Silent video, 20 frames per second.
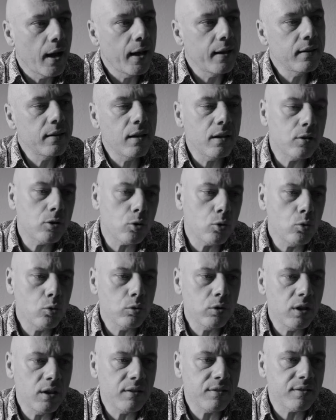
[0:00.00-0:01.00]
And
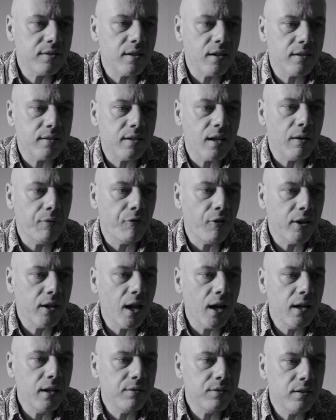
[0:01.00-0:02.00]
through this
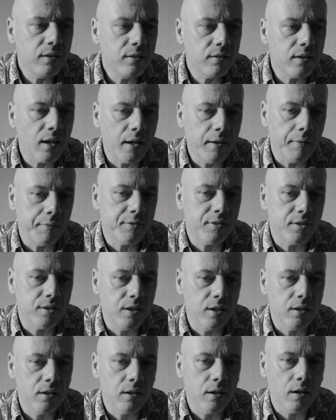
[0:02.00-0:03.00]
self-analysis I have
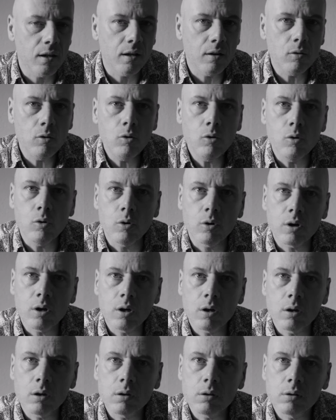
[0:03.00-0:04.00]
seen, oh,
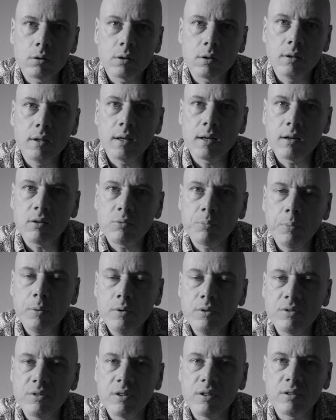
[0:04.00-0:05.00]
the
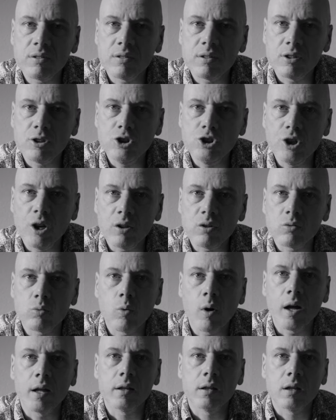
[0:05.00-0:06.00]
response is just
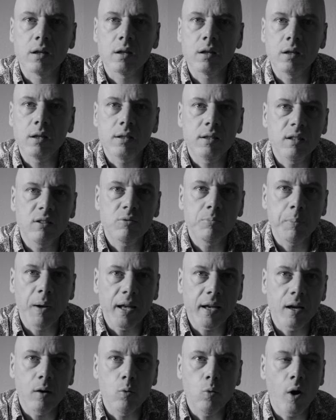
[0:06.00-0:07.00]
one, it is
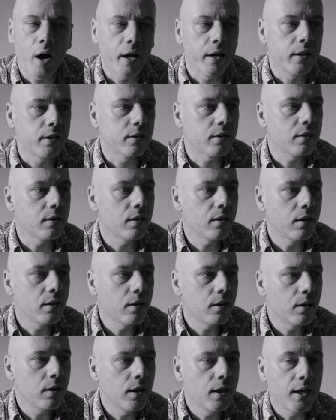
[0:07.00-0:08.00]
black and white.
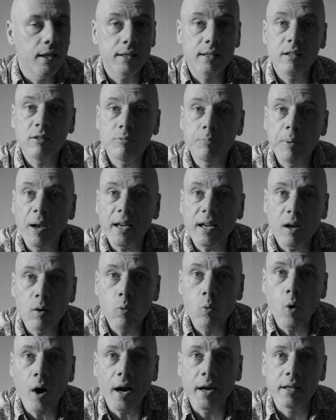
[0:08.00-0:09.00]
It is black
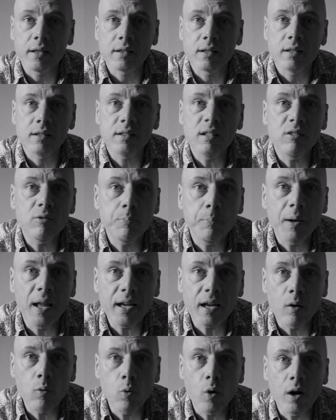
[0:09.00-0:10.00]
and white, it is
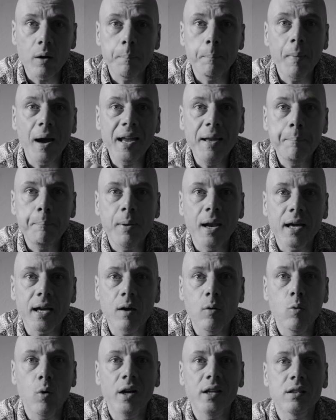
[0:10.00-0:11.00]
black and my
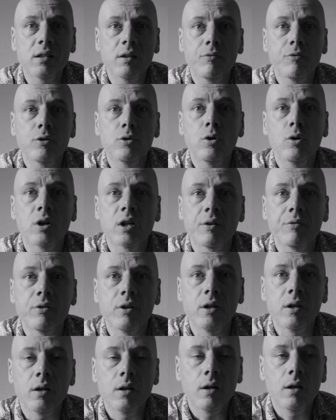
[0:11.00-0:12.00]
black and white
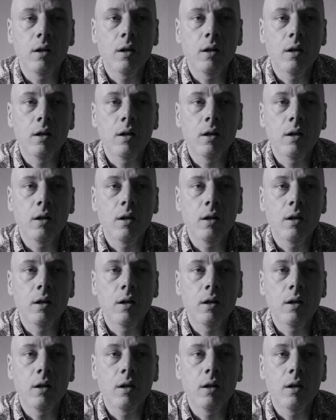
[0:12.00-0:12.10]
photography.